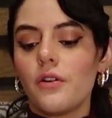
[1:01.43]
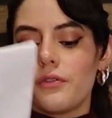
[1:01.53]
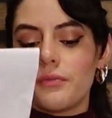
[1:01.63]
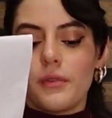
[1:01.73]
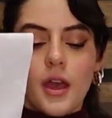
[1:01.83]

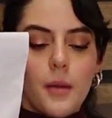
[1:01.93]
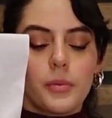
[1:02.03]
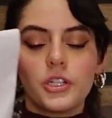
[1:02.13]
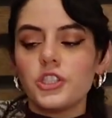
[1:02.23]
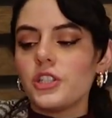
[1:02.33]
of
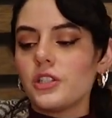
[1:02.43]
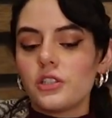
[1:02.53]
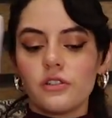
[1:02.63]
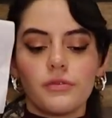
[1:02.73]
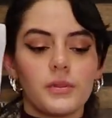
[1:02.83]

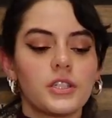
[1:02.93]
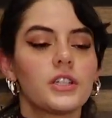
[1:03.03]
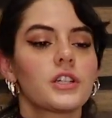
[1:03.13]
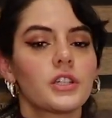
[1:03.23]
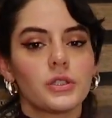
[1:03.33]
purchases of
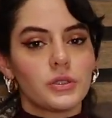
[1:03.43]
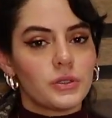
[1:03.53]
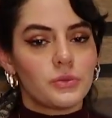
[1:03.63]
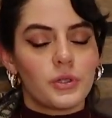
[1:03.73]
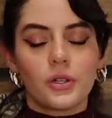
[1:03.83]

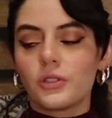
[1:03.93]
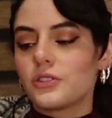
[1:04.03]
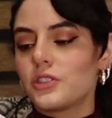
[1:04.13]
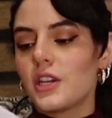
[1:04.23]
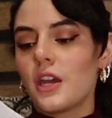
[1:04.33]
materials we got
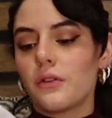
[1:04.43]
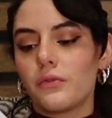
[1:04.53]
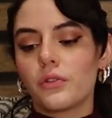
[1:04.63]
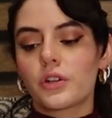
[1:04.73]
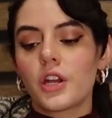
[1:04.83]
today
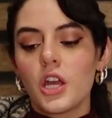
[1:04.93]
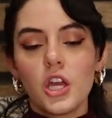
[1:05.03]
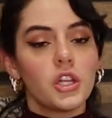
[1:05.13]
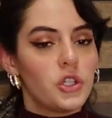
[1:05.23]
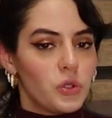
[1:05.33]
for
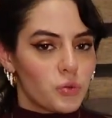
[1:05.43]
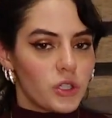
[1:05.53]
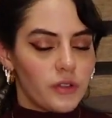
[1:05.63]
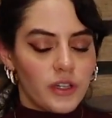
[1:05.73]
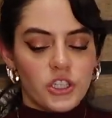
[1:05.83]
new
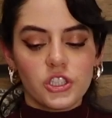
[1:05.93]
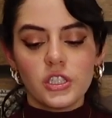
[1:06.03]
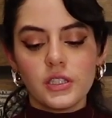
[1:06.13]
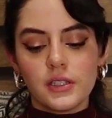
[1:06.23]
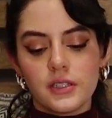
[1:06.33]

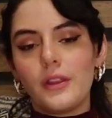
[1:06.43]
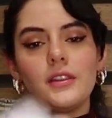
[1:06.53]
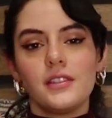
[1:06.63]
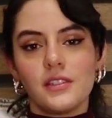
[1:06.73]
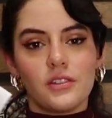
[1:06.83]
renovations.
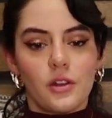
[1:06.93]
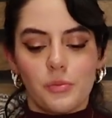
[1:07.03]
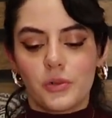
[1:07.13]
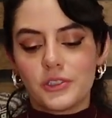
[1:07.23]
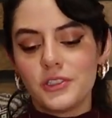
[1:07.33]
this is not
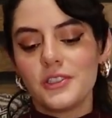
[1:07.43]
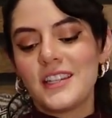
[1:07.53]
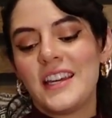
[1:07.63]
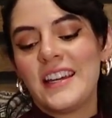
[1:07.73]
important,